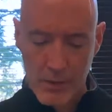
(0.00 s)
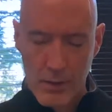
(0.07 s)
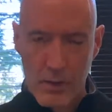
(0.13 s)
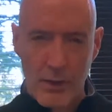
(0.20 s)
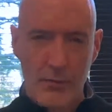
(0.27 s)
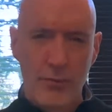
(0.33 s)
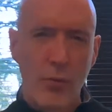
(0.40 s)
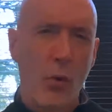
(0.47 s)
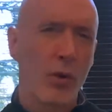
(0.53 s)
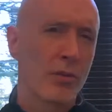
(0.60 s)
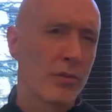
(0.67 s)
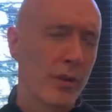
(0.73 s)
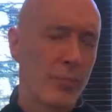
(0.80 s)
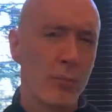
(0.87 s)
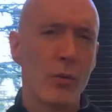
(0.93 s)

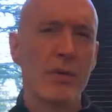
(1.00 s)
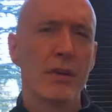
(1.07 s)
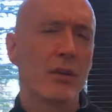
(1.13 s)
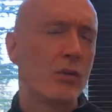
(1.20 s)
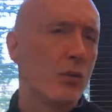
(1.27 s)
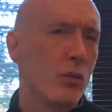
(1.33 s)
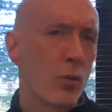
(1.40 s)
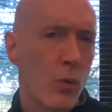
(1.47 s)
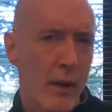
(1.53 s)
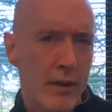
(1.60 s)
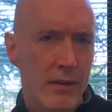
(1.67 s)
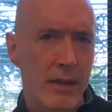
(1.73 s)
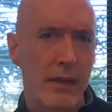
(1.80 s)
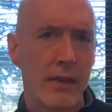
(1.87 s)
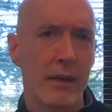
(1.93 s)
forced, I'm moving too
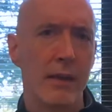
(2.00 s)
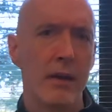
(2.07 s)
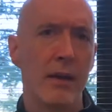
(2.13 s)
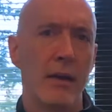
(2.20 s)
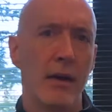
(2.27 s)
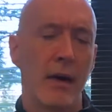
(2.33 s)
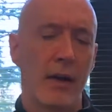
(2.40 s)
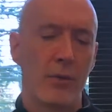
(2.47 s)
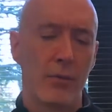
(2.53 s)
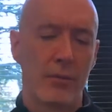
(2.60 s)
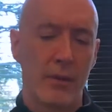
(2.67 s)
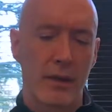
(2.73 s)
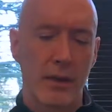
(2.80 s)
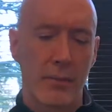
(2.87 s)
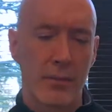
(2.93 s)
quickly, I don't
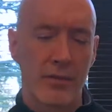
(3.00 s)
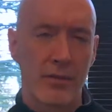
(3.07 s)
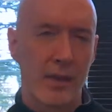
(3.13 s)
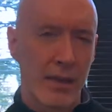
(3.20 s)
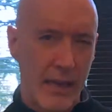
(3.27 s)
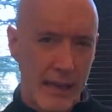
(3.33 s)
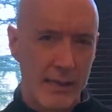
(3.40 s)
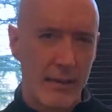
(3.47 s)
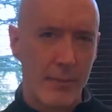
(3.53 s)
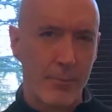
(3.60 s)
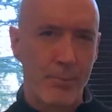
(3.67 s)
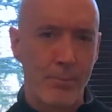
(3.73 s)
think I'm as connected.